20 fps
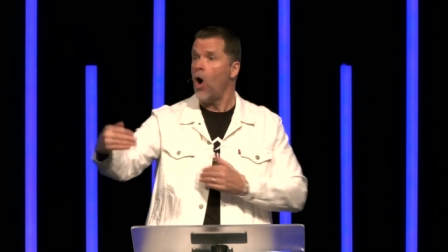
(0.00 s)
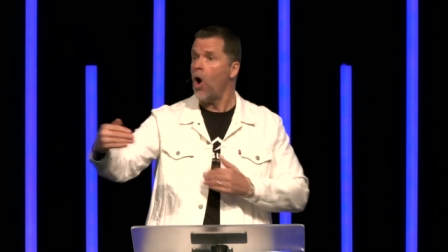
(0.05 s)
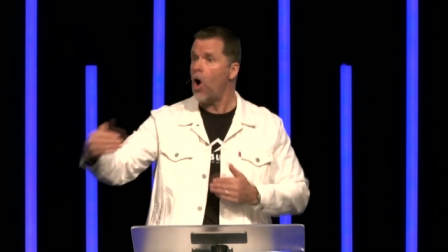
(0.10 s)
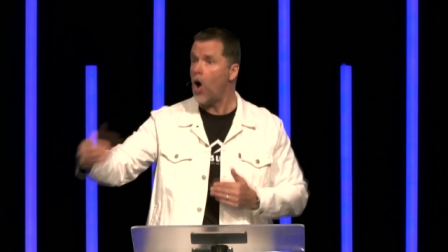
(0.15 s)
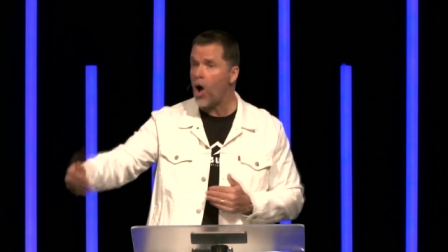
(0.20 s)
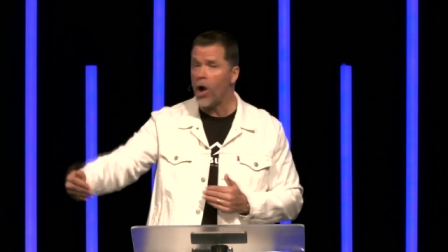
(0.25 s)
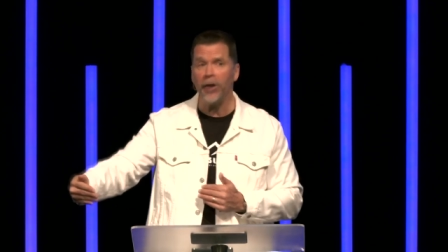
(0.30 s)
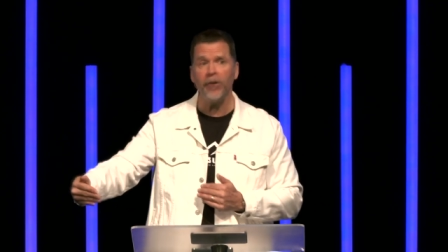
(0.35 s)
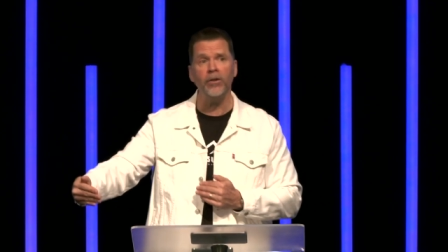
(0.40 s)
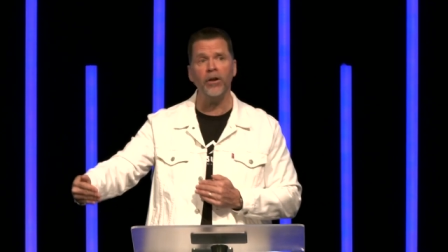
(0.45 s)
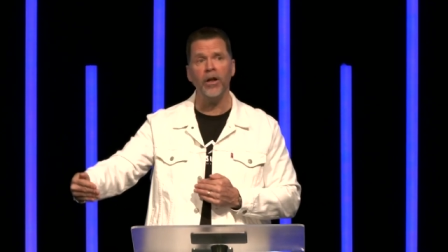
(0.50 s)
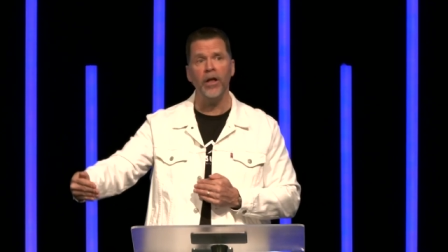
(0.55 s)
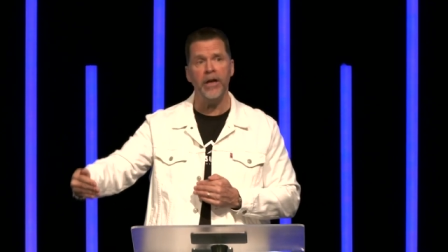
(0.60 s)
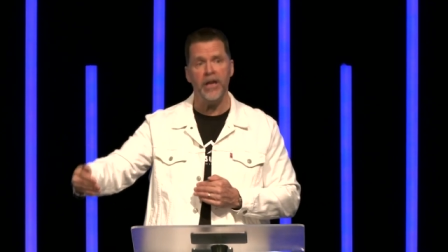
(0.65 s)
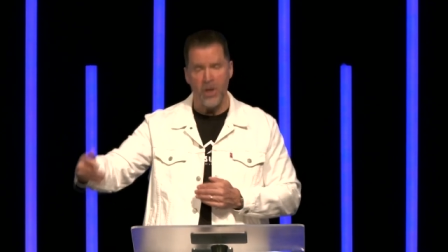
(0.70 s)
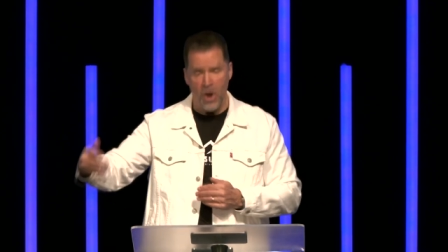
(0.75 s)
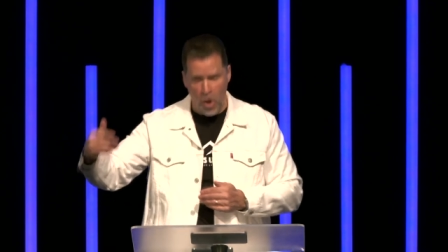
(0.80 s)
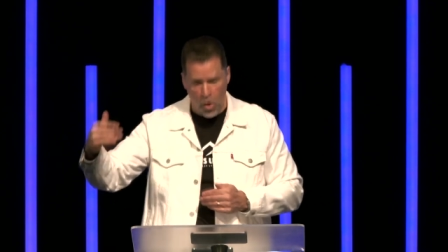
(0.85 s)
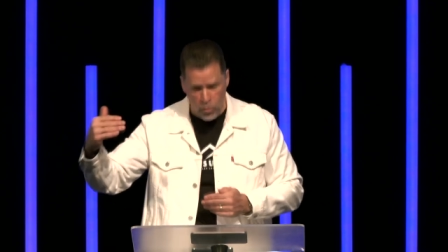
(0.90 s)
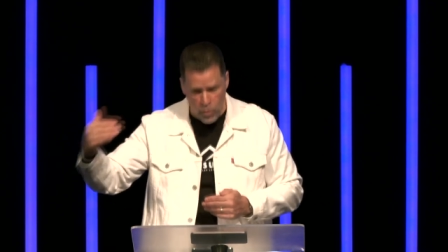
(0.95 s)

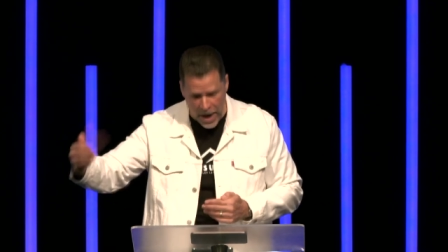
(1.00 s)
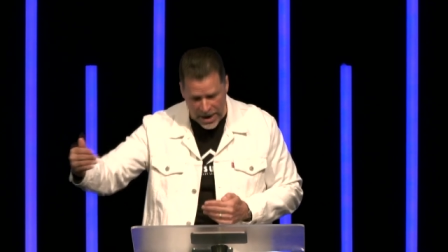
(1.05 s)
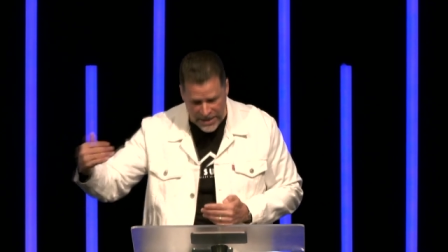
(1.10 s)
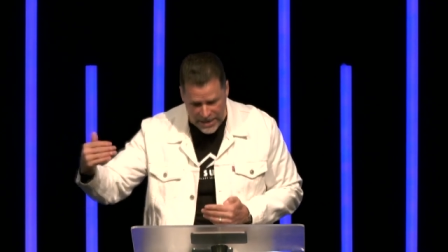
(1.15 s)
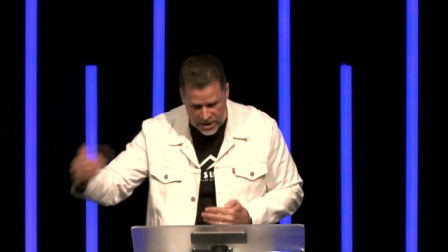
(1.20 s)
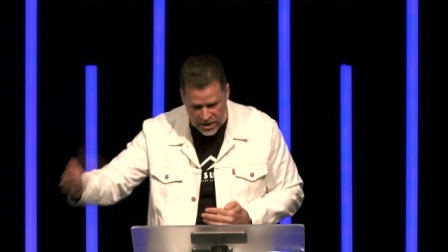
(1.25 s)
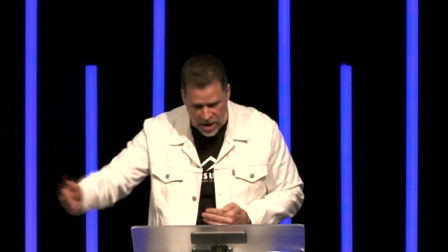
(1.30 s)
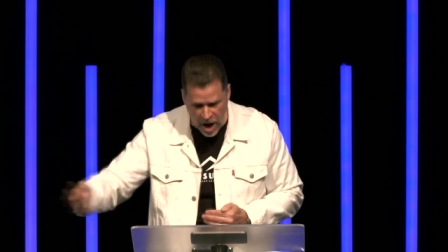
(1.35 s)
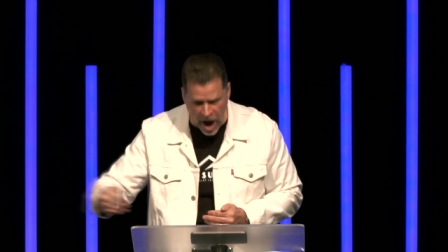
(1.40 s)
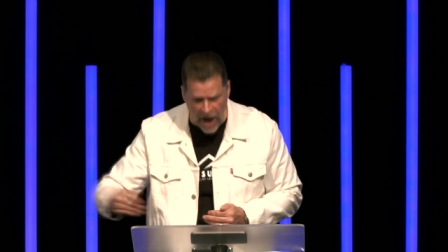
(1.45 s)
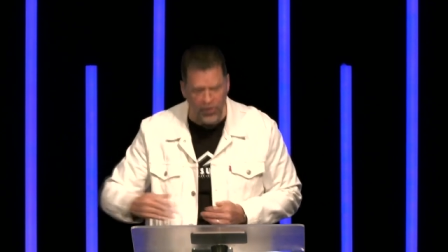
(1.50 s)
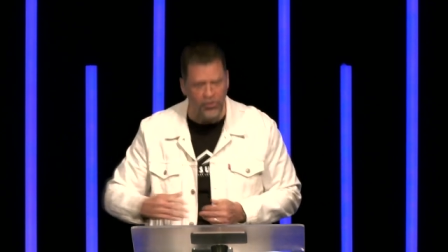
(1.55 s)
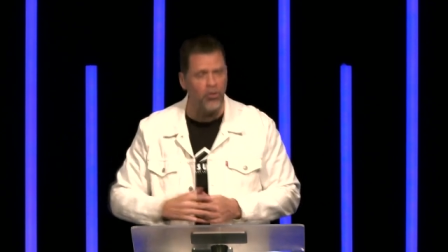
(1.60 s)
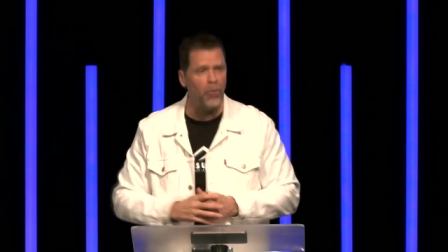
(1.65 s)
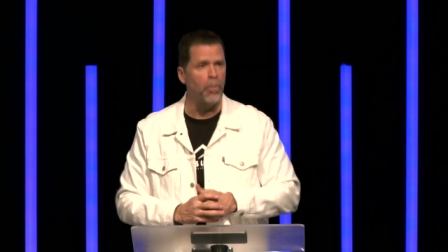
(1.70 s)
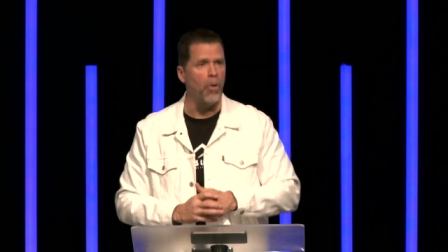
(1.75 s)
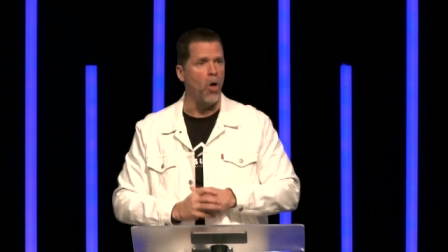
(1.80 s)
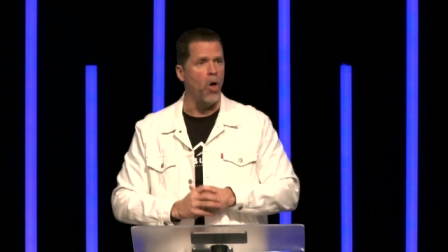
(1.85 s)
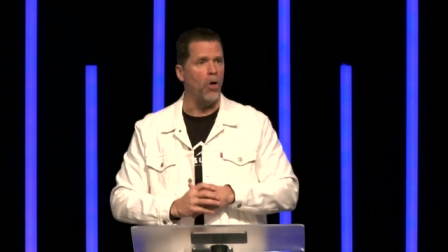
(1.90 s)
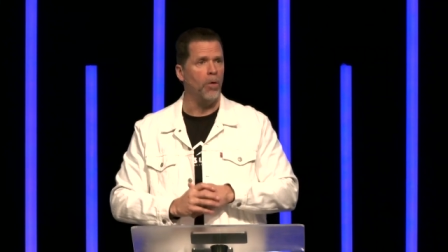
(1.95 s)
hardly
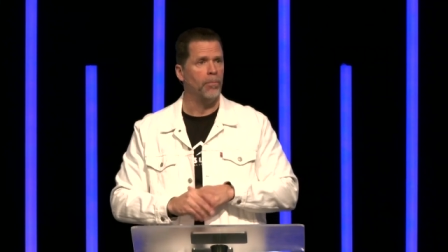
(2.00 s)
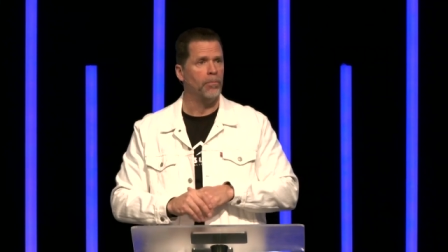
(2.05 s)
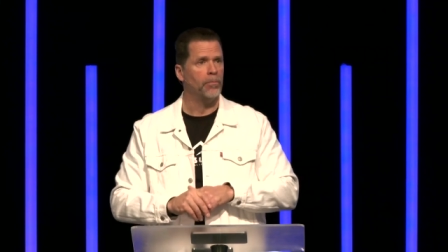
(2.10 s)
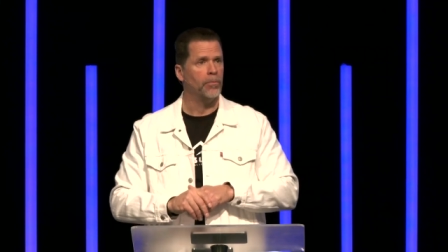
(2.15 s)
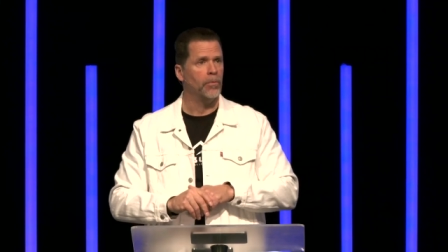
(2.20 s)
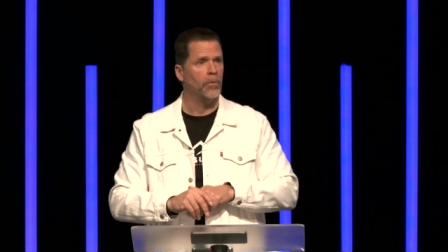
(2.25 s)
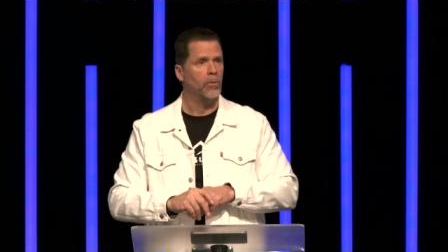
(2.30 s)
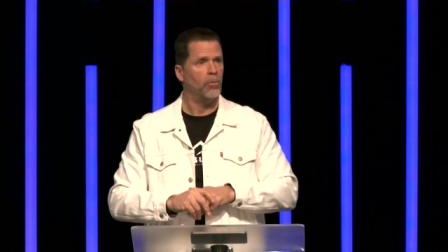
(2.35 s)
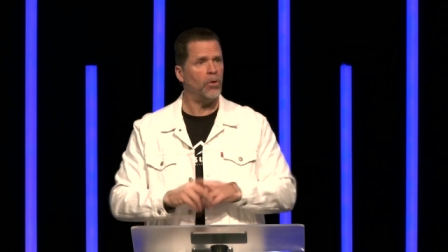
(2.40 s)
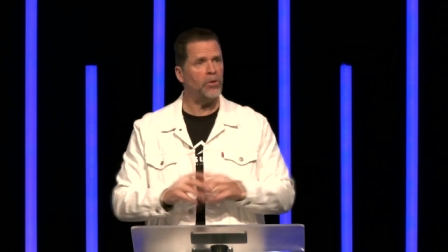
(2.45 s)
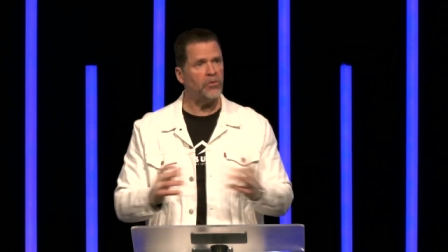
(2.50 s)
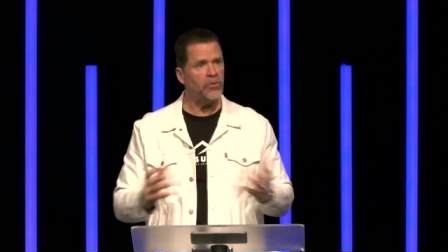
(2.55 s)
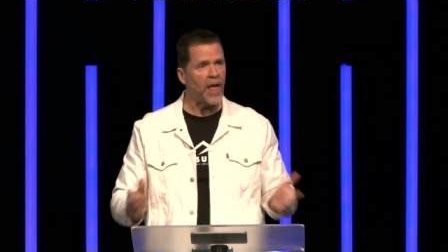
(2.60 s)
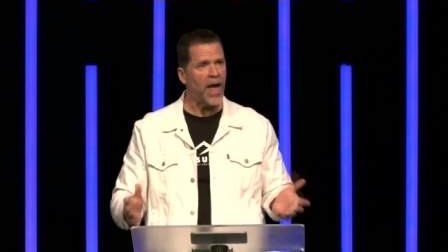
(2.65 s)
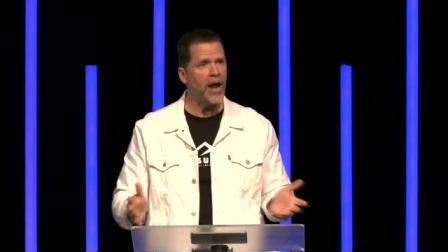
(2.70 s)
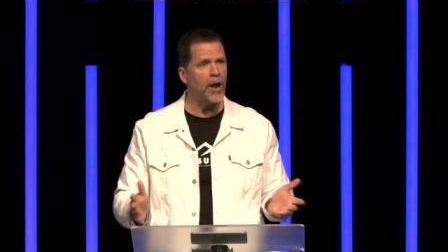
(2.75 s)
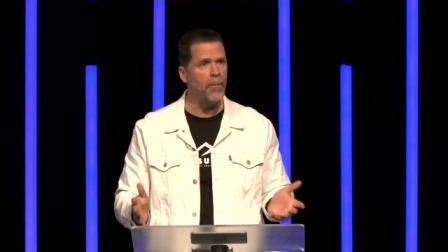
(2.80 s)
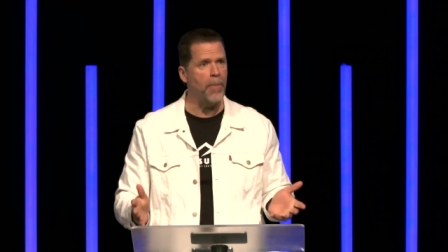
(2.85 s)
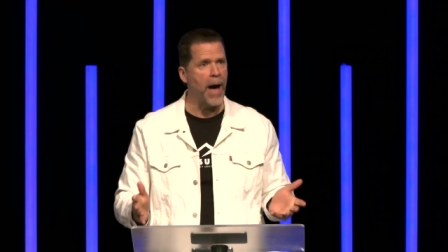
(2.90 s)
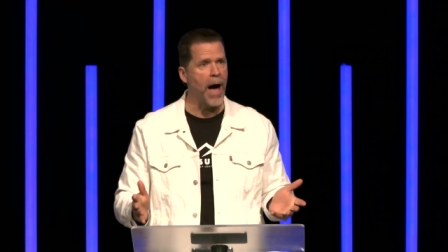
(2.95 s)
recognizable. What's
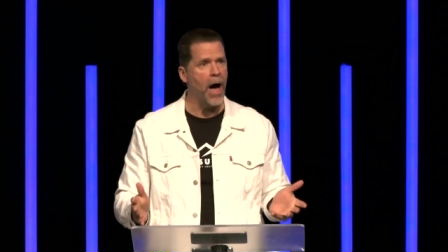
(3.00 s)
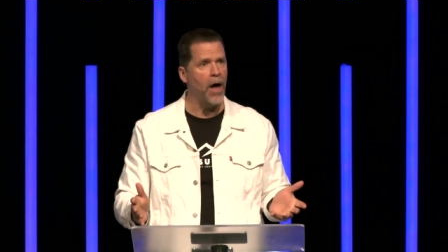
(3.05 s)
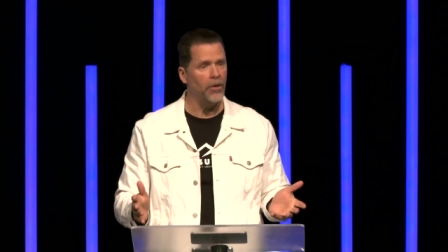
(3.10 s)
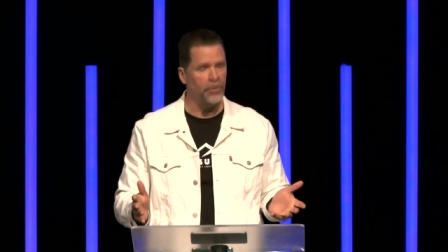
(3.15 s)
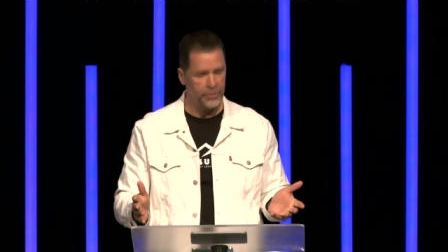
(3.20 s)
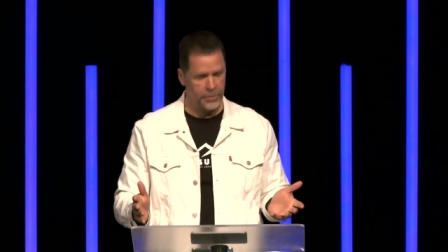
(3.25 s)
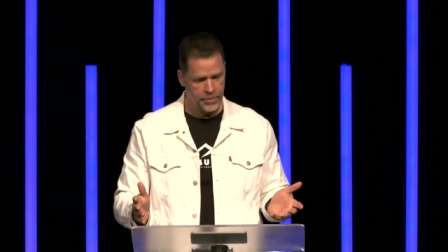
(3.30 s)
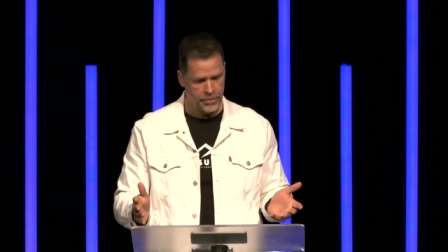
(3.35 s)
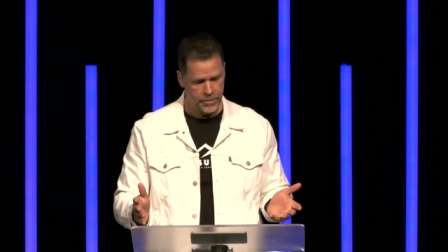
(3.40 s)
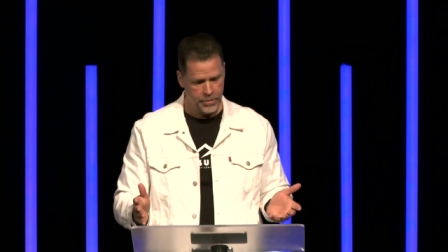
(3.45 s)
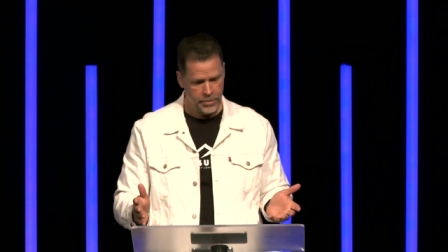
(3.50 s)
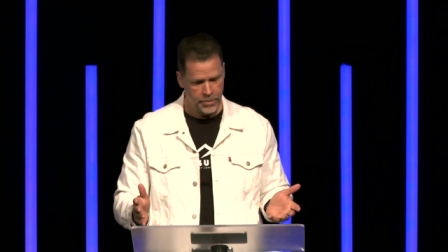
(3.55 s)
that about?